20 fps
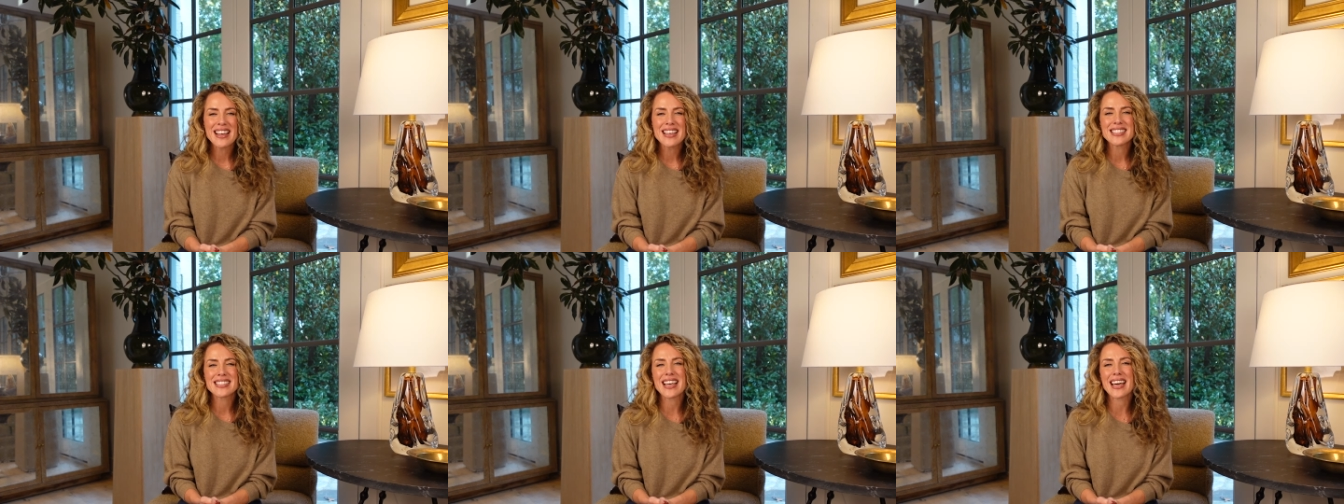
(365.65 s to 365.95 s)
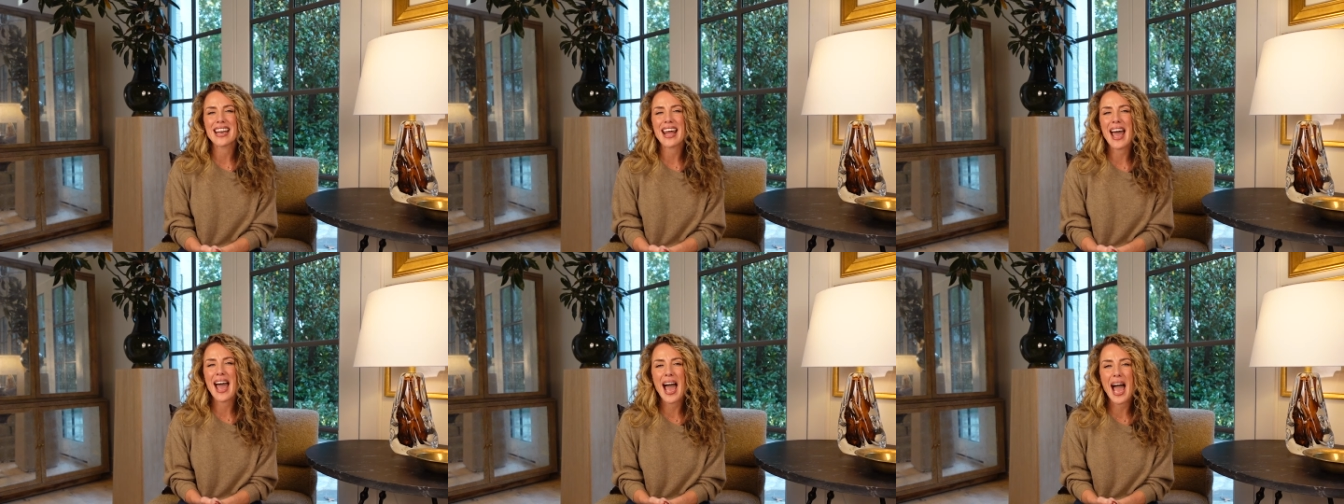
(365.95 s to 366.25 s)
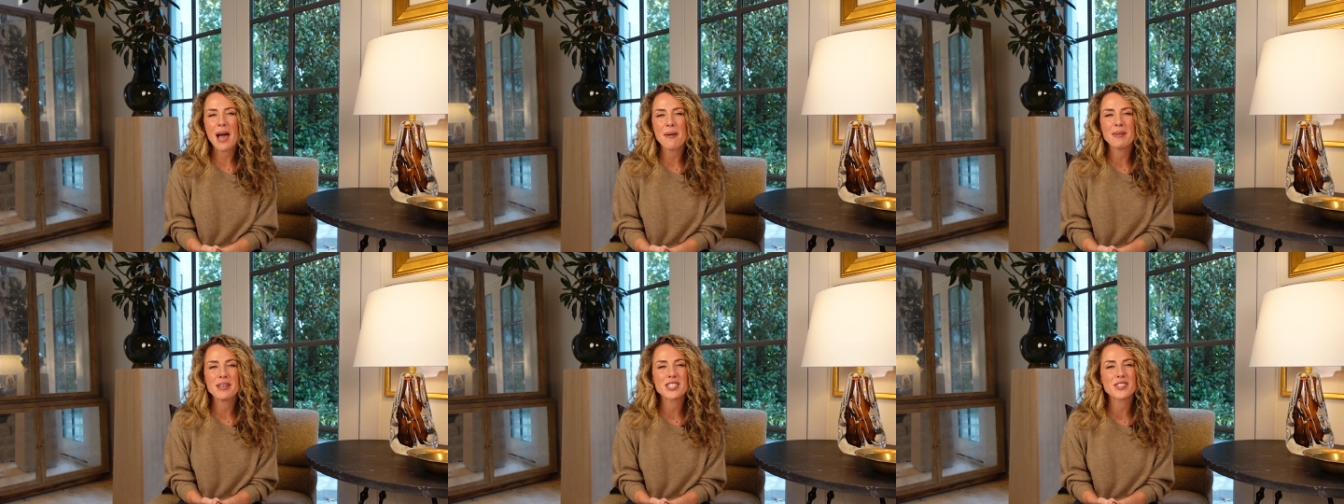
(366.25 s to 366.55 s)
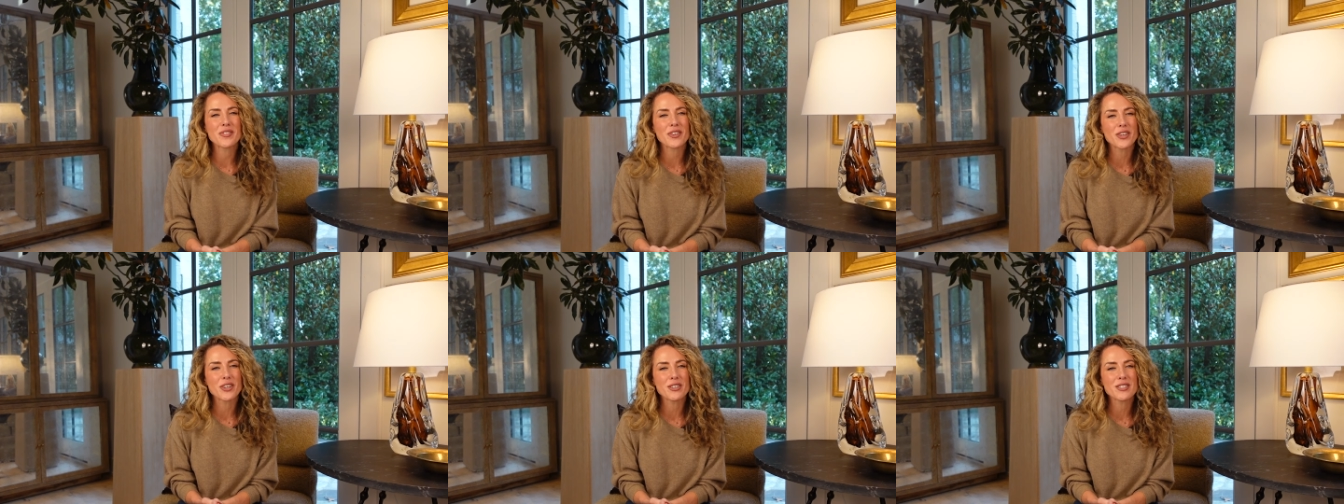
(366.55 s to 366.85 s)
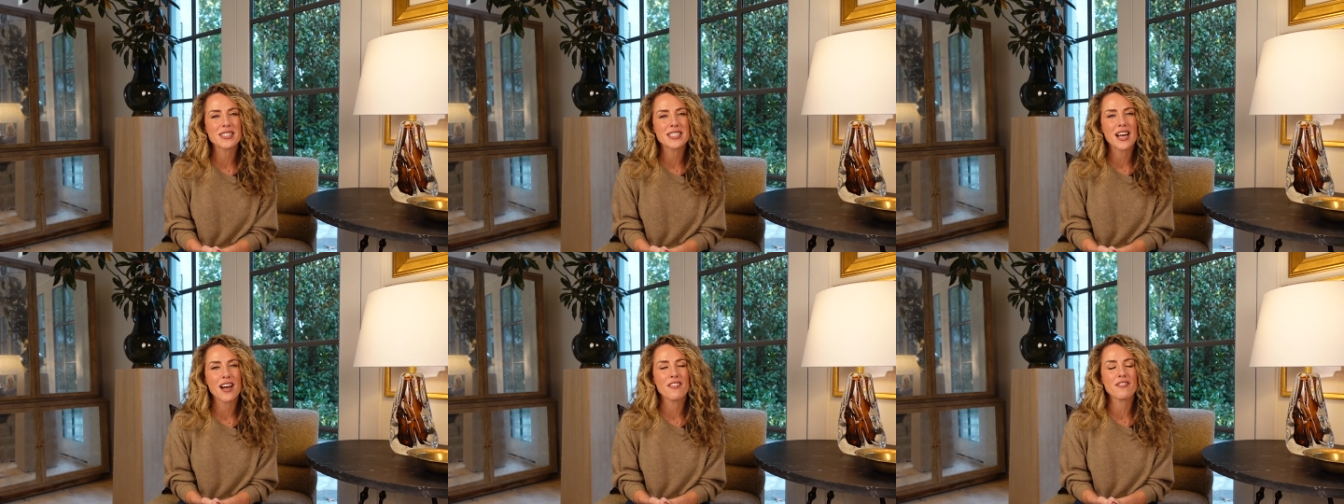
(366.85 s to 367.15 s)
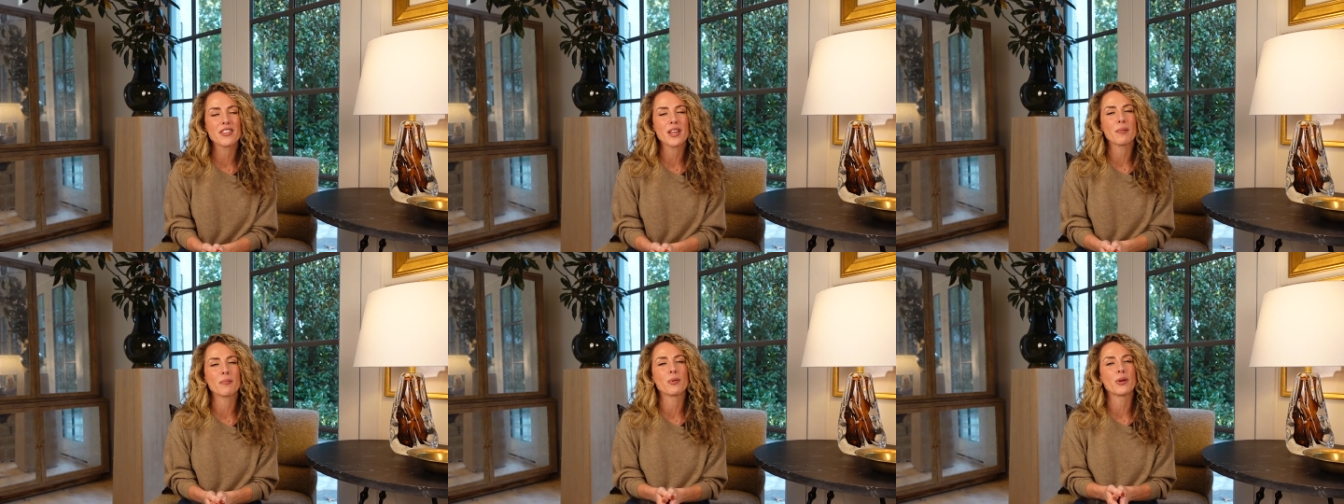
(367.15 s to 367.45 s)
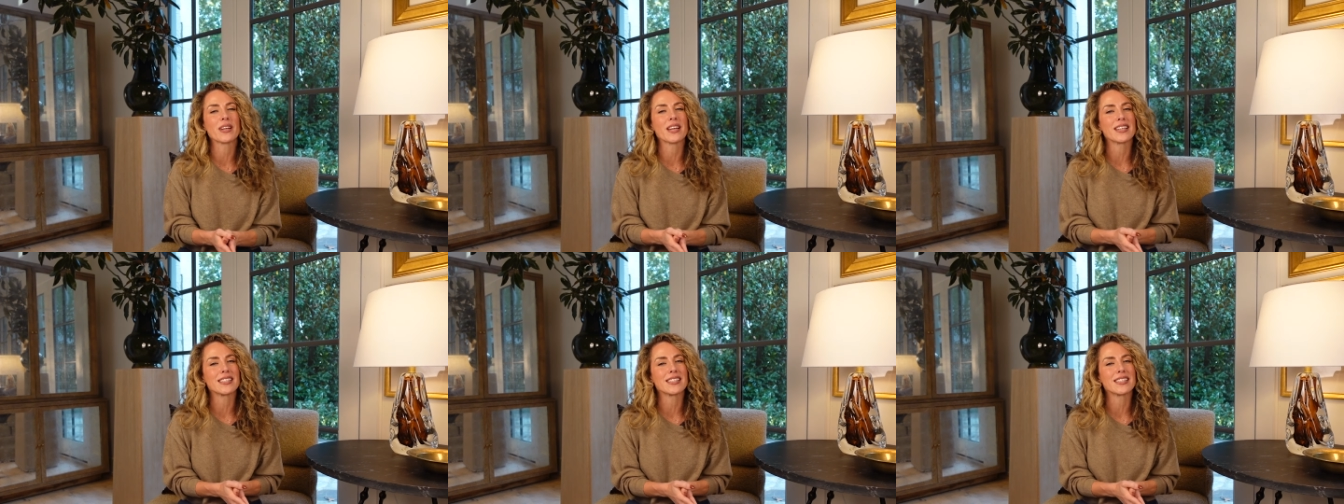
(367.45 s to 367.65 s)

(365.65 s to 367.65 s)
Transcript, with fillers: set habits for yourself that bring